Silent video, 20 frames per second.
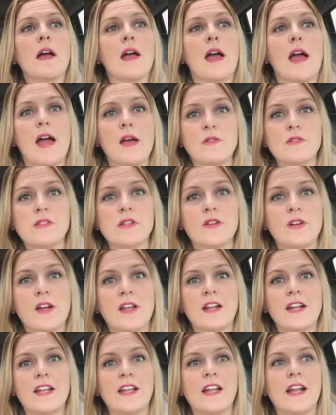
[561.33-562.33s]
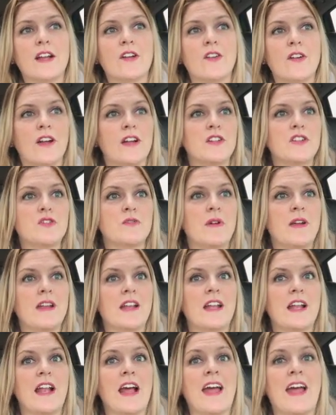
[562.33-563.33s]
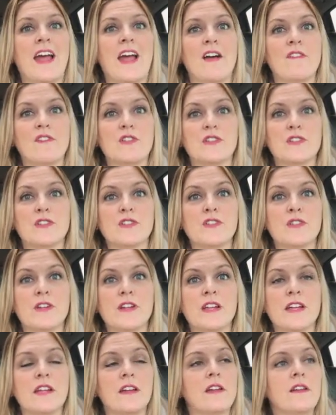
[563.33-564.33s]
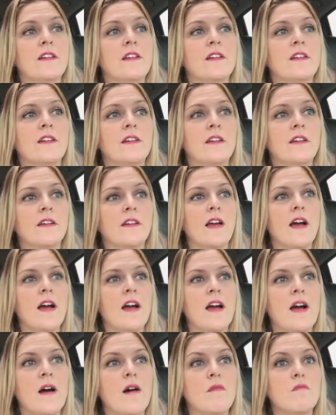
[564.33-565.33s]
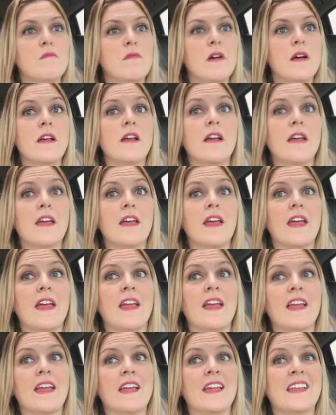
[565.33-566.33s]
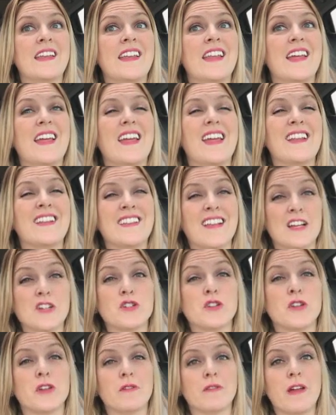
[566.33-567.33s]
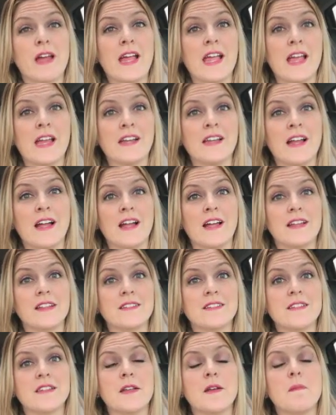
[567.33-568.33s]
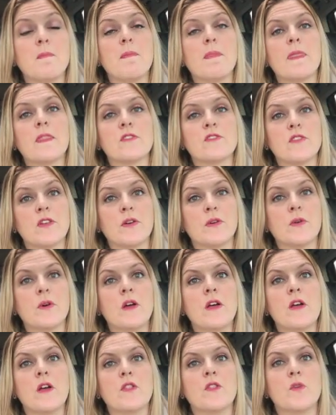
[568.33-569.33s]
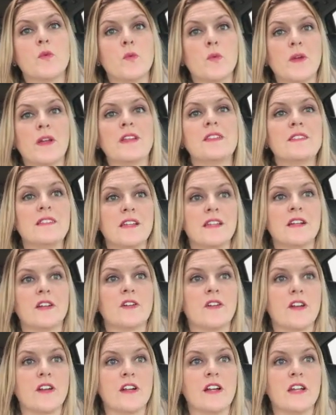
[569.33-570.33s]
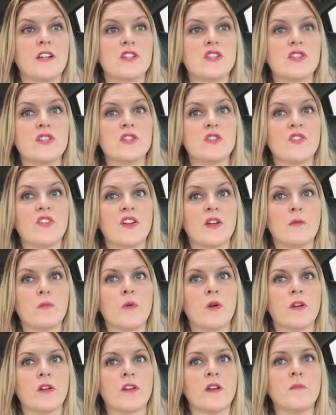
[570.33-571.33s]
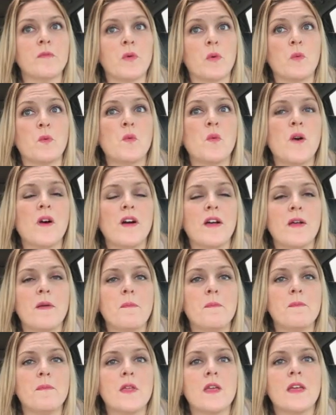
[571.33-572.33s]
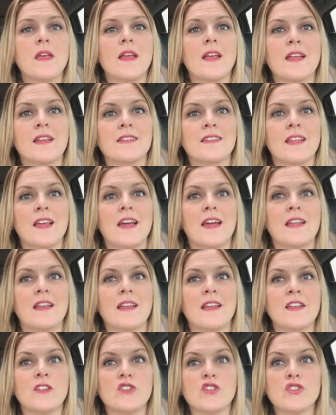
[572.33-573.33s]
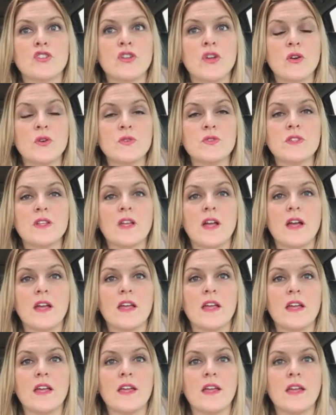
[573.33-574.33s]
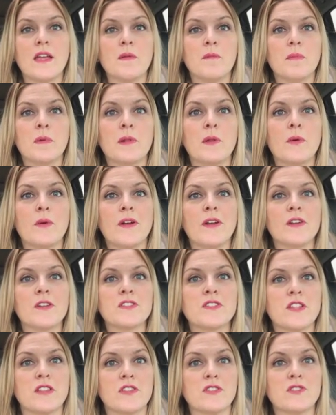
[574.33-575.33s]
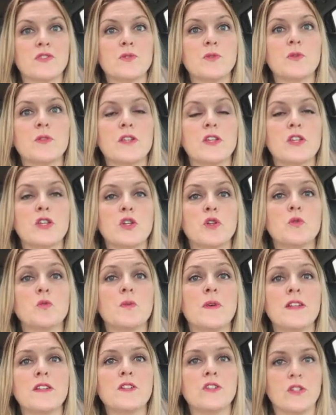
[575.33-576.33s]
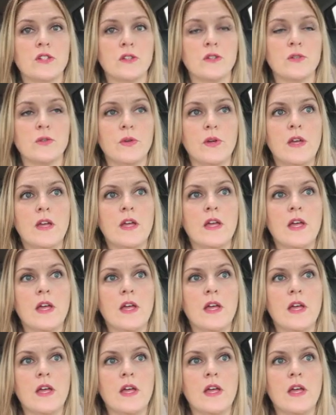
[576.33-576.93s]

I was accredited, I graduated, I have a degree, um, and it's actually recognized. So the reason accreditation is very important, number one, is that it shows employers at the school that you went to